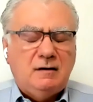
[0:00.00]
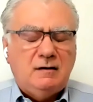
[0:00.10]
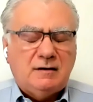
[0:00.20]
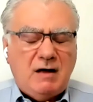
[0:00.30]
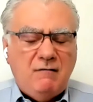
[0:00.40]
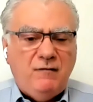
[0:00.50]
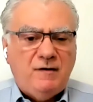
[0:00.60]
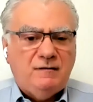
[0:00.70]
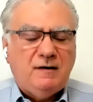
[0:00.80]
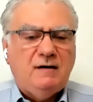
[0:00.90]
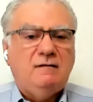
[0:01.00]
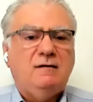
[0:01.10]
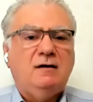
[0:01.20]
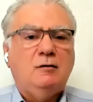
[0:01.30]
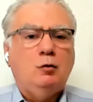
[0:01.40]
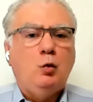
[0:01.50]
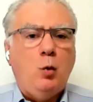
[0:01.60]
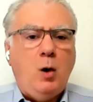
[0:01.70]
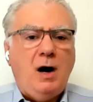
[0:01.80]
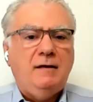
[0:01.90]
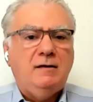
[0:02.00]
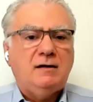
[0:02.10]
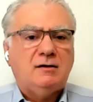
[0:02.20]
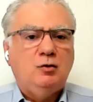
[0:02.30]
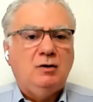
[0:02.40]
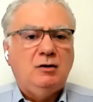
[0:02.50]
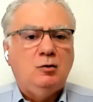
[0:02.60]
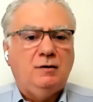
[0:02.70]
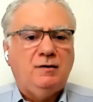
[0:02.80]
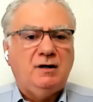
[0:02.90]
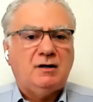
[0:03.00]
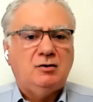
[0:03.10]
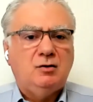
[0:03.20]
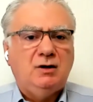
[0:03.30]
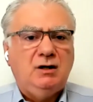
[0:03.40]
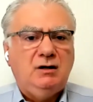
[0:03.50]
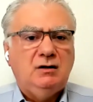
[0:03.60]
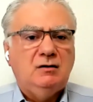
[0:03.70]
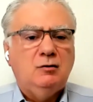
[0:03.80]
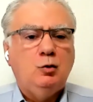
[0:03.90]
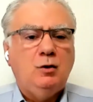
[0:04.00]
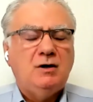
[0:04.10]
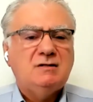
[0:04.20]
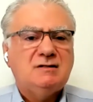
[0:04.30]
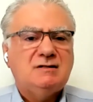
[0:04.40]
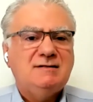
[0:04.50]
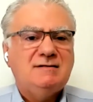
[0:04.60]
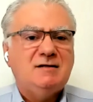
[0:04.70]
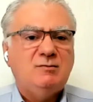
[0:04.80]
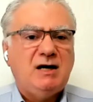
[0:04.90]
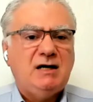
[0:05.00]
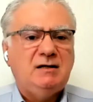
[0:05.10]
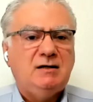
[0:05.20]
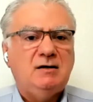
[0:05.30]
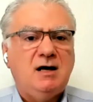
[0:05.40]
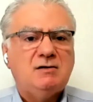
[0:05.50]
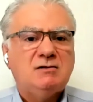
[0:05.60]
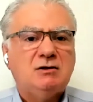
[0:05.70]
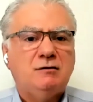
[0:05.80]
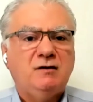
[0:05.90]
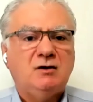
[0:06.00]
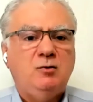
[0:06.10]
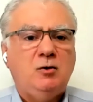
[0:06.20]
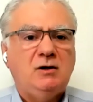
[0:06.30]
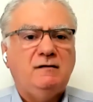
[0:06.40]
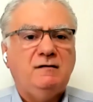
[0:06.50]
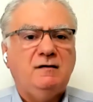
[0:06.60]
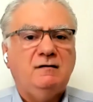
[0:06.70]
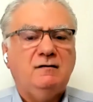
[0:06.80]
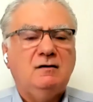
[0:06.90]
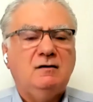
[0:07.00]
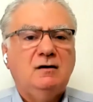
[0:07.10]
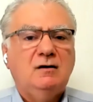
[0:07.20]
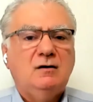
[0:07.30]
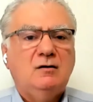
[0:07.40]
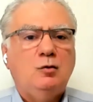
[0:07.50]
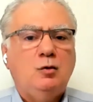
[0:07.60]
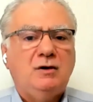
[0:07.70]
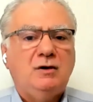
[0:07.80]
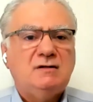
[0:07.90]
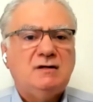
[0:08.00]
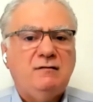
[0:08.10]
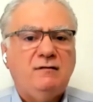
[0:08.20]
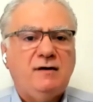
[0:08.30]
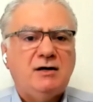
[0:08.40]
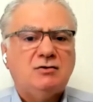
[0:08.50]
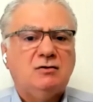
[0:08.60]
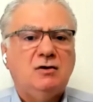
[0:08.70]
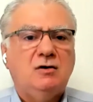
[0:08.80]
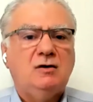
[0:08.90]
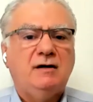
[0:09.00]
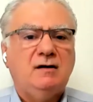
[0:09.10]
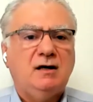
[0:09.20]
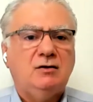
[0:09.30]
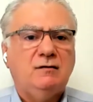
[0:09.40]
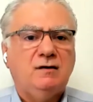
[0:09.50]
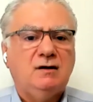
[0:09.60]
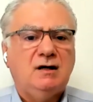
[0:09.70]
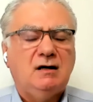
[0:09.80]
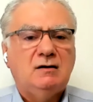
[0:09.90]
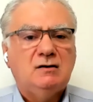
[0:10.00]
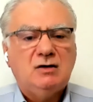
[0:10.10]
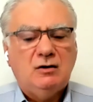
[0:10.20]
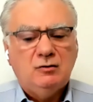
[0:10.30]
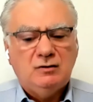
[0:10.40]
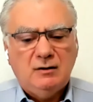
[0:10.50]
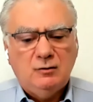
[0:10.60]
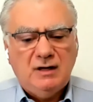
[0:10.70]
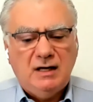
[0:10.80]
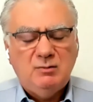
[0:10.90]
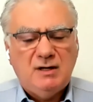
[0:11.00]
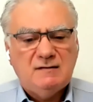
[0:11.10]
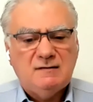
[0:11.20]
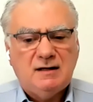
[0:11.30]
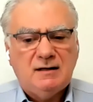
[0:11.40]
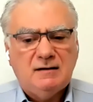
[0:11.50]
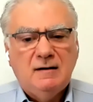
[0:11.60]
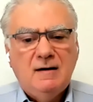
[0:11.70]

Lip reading: re-emphasizing why they're doing what they're doing, what is the systematic nature of their policies, what is their inflation goal at the end of the day. So I would end by saying